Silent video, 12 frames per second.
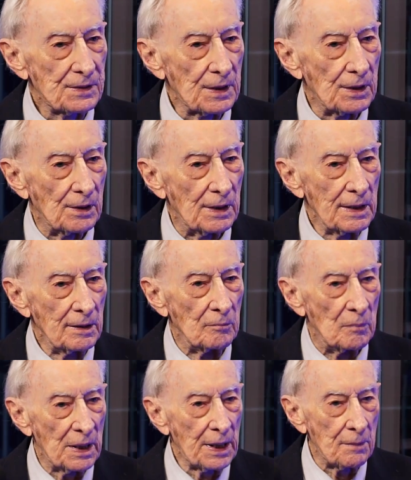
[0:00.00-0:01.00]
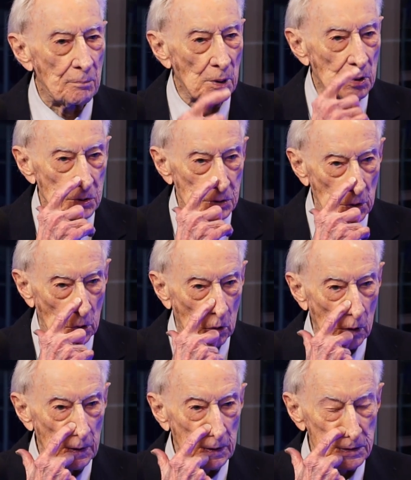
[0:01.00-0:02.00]
They're in many
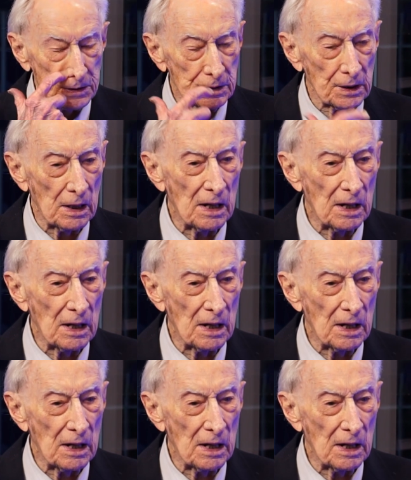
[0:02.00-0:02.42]
bookstores.